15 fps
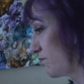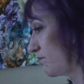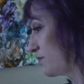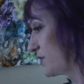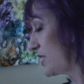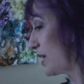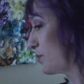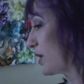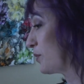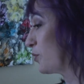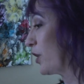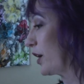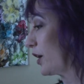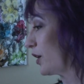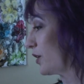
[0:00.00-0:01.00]
say my
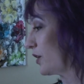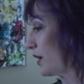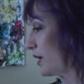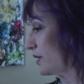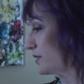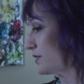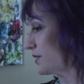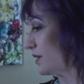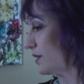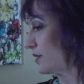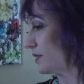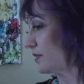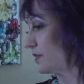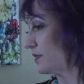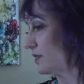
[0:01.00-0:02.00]
prayer and
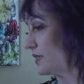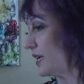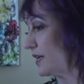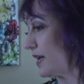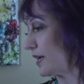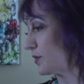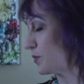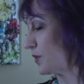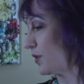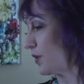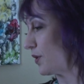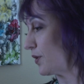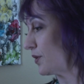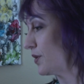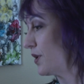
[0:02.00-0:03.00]
connect with
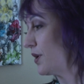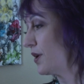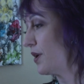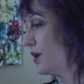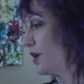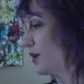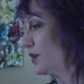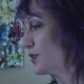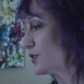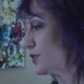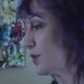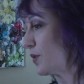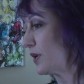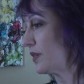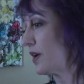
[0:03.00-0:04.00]
her.
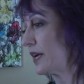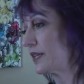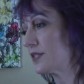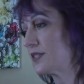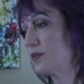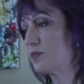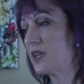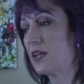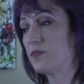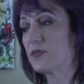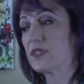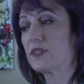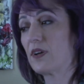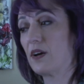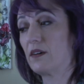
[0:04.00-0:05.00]
So
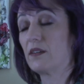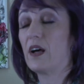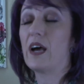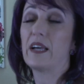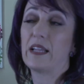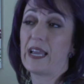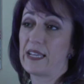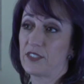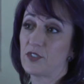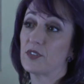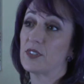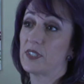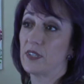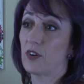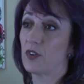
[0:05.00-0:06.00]
sometimes I'll ask her
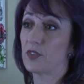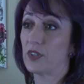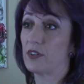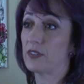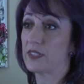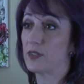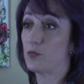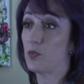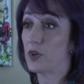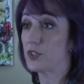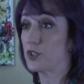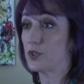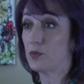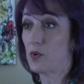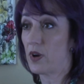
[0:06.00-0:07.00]
earlier, I said, what
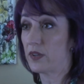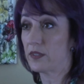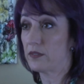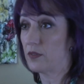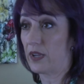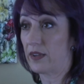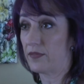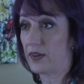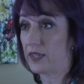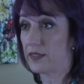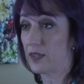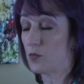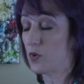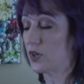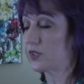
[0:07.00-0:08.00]
do you want, if
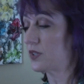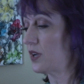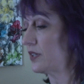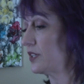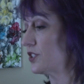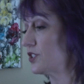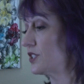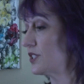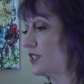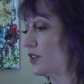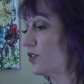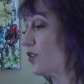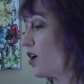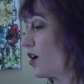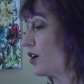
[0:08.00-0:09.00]
anything, worked on? And she said
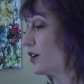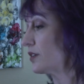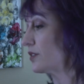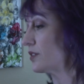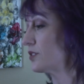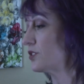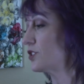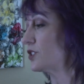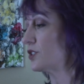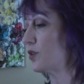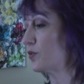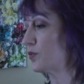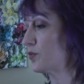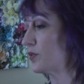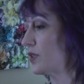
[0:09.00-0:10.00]
her heart, because she's
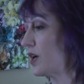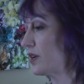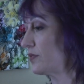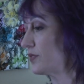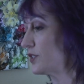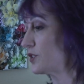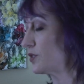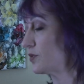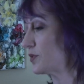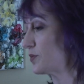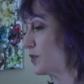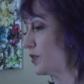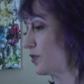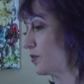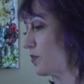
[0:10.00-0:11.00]
going through a lot of issues
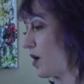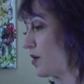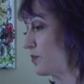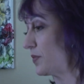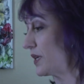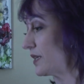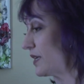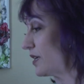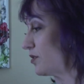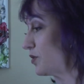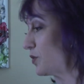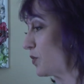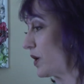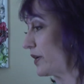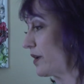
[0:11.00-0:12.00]
with her mom being ill
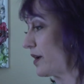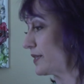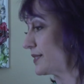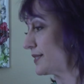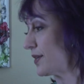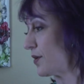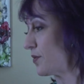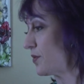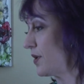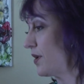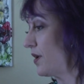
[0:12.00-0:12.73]
and whatnot. So